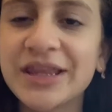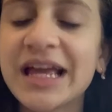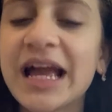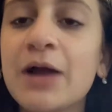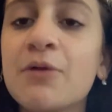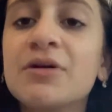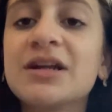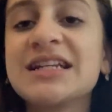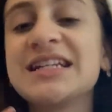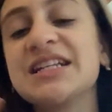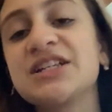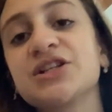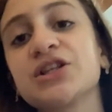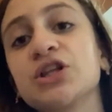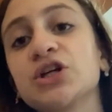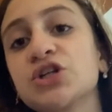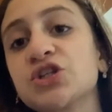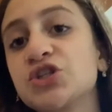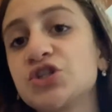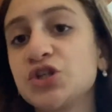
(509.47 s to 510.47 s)
Like I wanted it to
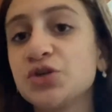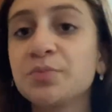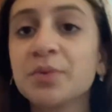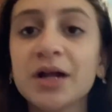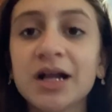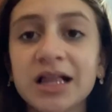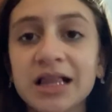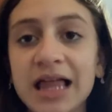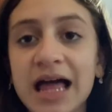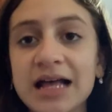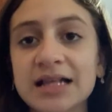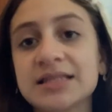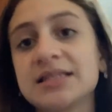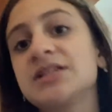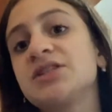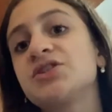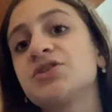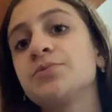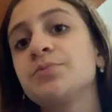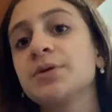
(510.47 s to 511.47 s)
look super classy,
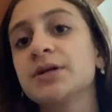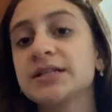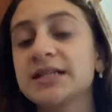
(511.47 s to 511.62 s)
super